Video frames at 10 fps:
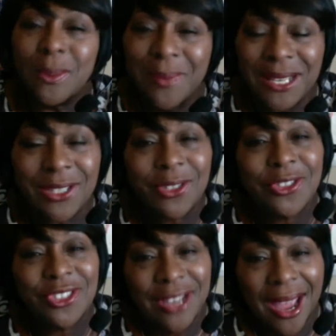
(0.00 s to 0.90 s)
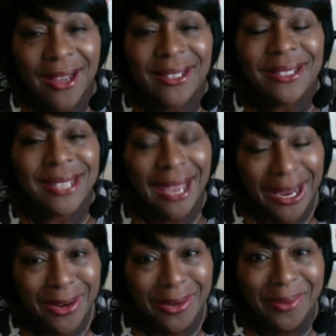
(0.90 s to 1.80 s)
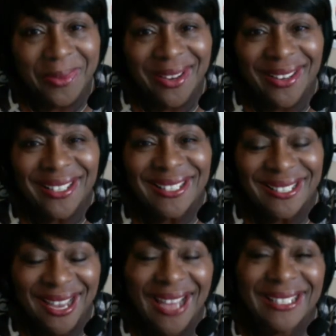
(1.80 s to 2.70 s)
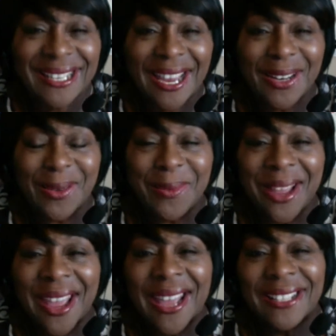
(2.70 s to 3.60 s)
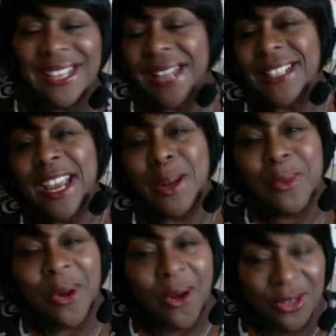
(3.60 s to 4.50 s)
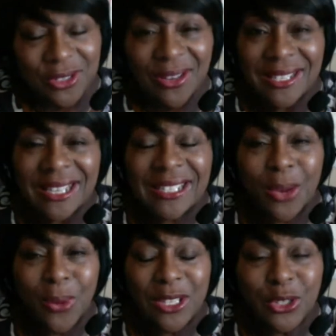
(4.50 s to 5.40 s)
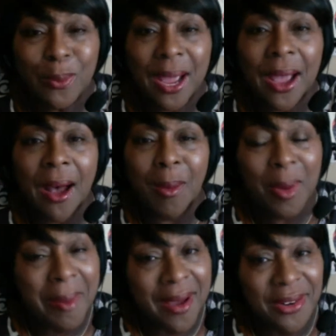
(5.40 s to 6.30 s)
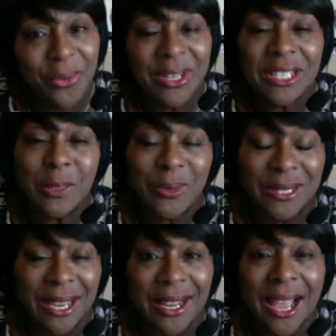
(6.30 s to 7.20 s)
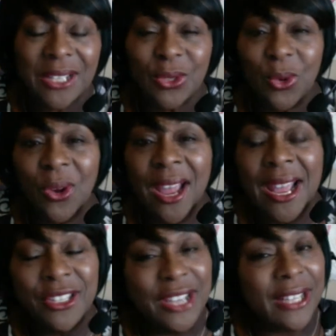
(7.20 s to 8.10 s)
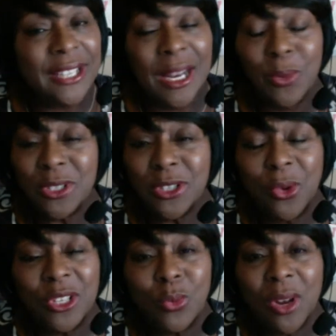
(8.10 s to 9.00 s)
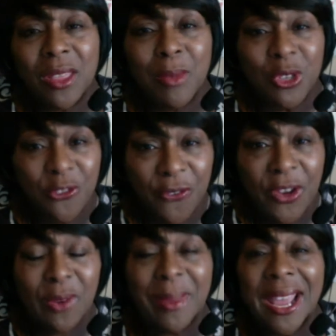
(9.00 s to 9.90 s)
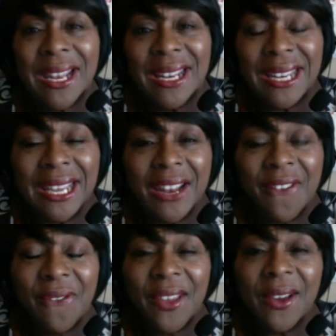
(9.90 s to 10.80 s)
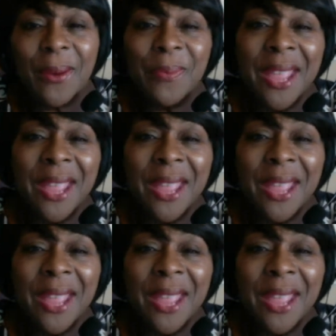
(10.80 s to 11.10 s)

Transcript: Mr. Jack Tatum. Jack Tatum. Jack Tatum also, as I said, went to my alma mater, which is Passaic High School. Jack Tatum was known as one of the most feared men in the NFL.